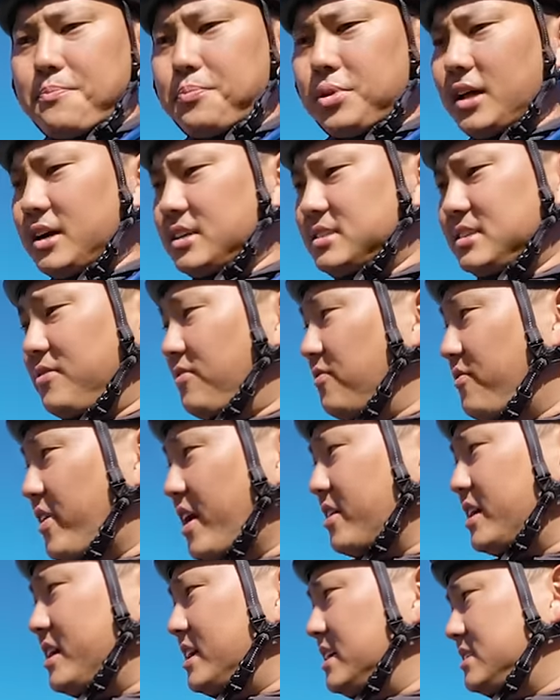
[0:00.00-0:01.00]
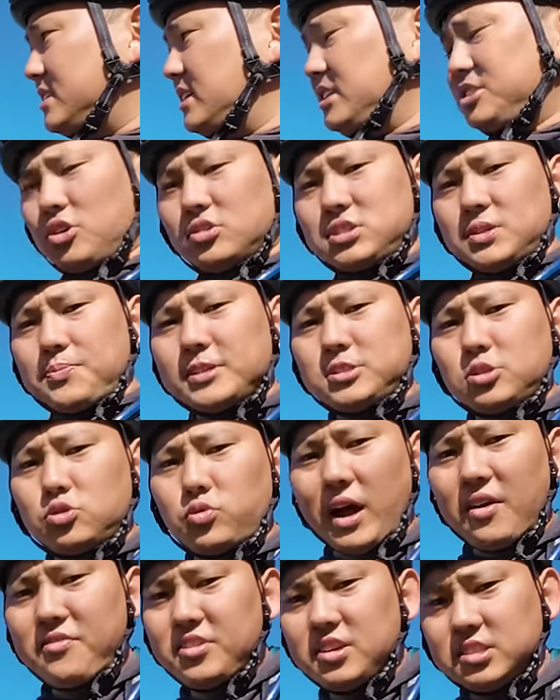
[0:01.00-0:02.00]
it plugs in very easily, shows up as a
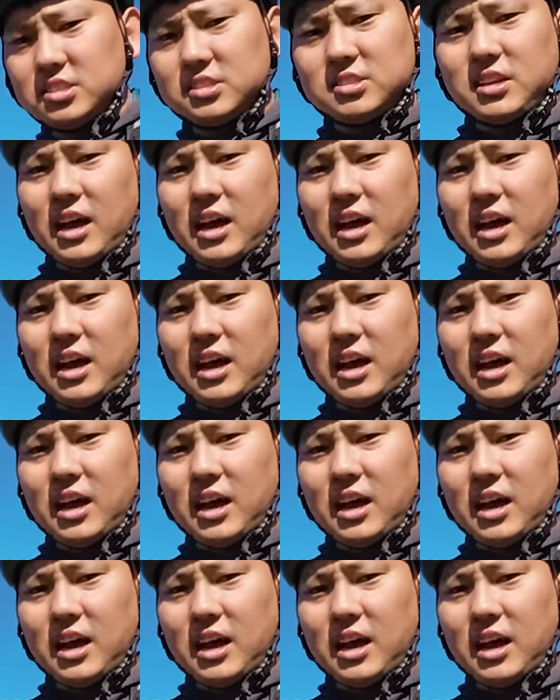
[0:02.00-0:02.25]
drive, and you can